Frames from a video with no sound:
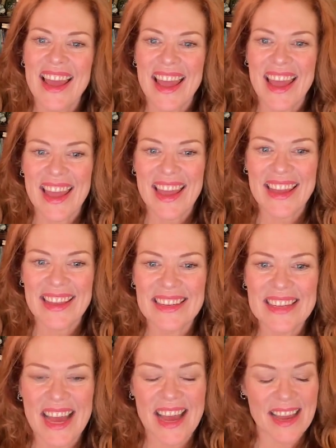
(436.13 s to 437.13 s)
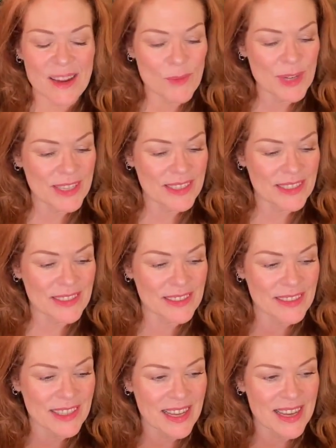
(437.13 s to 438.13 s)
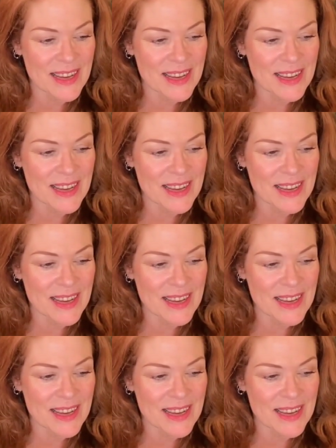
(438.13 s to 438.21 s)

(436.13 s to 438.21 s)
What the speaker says: And I will